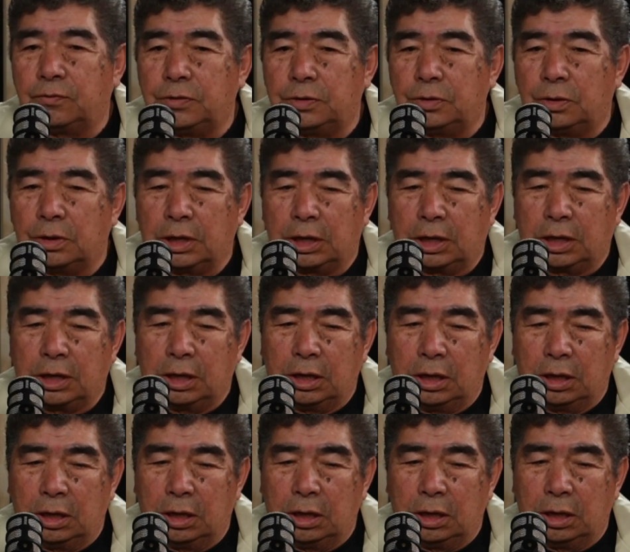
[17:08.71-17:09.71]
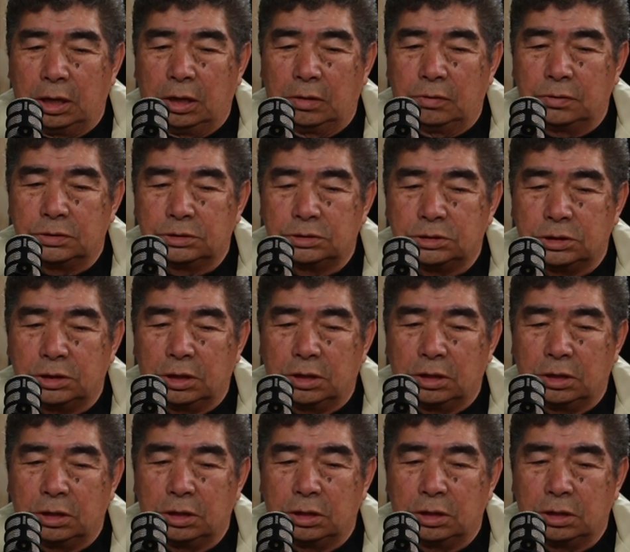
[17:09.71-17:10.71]
You know, like uh, I was. Uh,
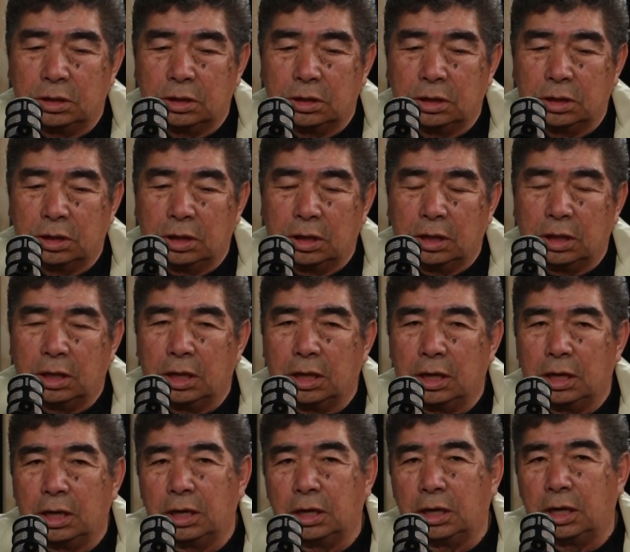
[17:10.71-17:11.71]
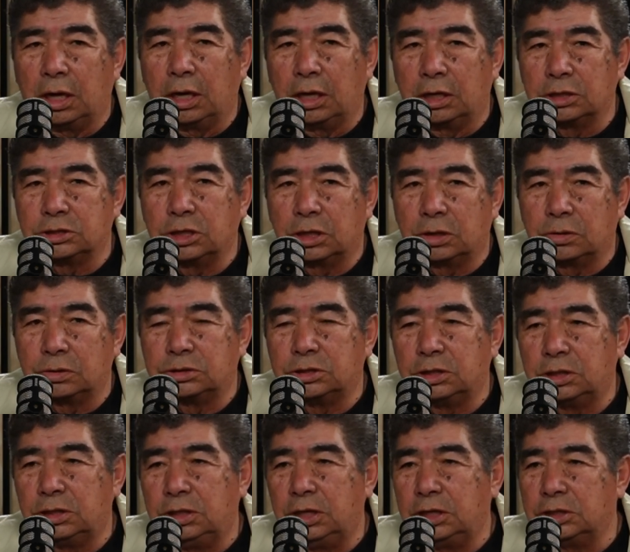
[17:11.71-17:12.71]
I, I, guess I could say
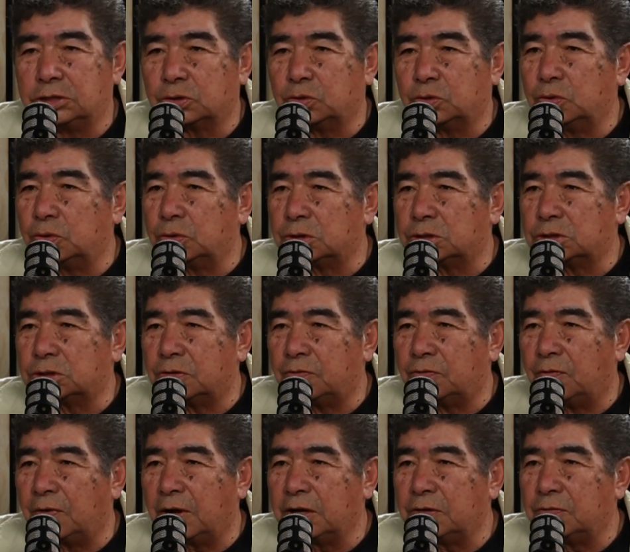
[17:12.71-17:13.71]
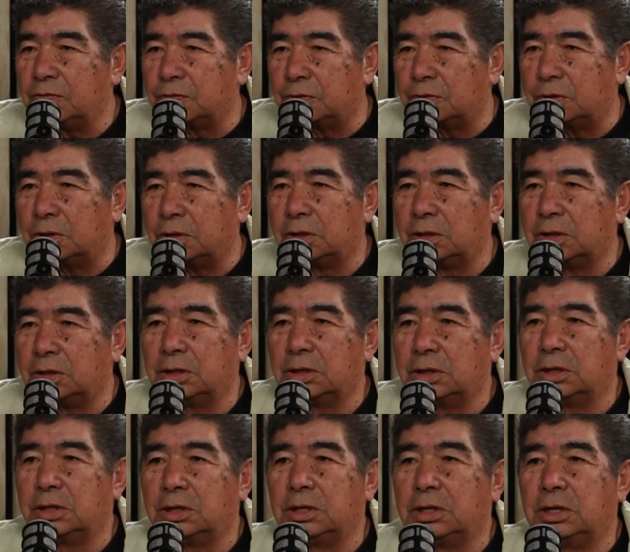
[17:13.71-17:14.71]
a day school survivor.
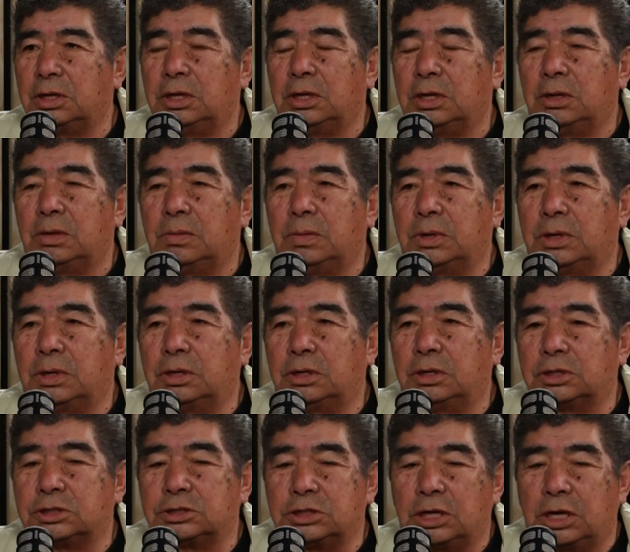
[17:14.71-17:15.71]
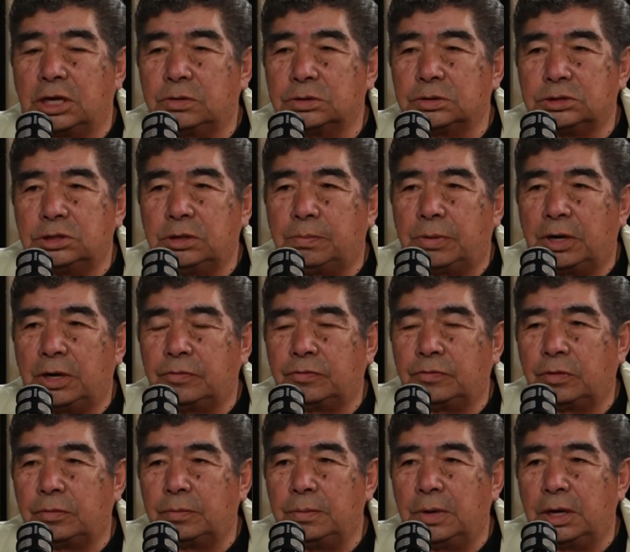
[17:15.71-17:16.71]
Mm, Because I was deprived
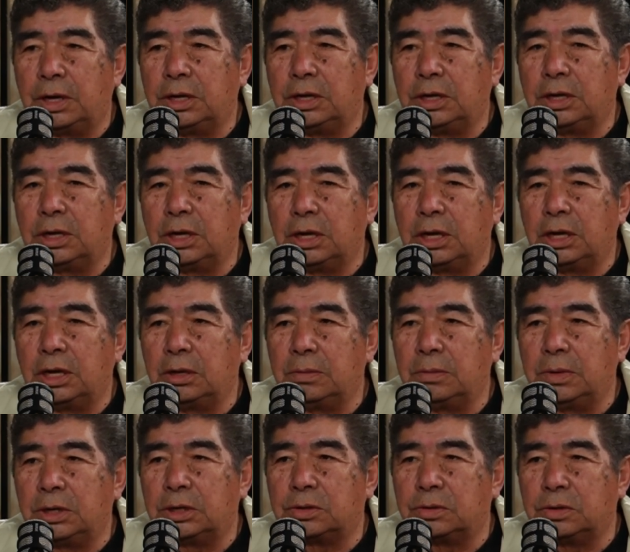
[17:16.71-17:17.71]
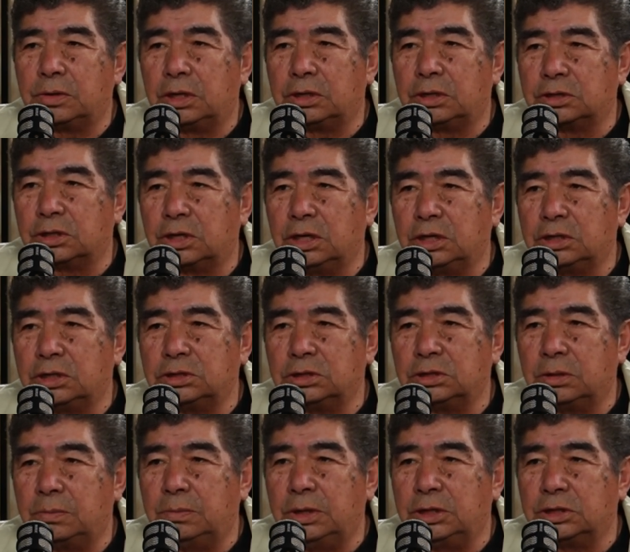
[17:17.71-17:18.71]
of my elementary education,
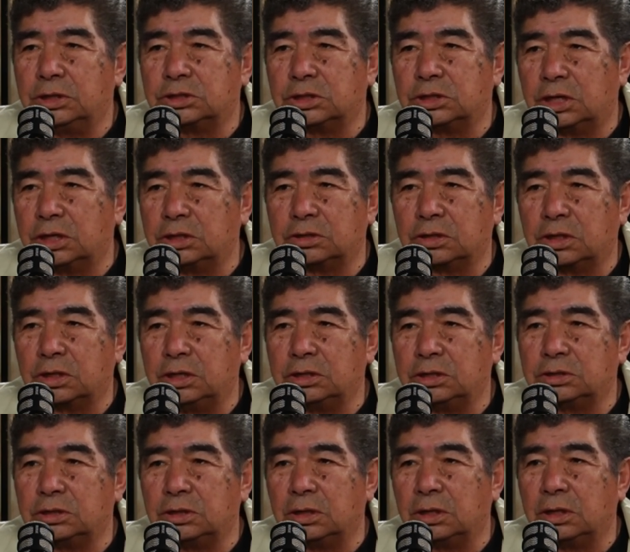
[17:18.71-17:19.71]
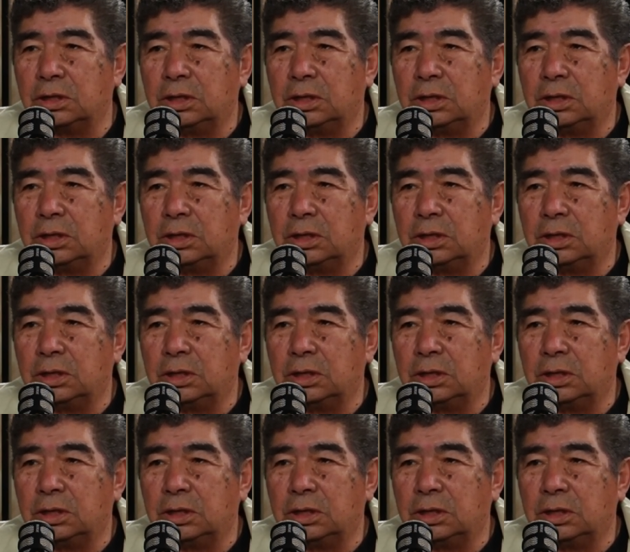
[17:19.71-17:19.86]
the basic education.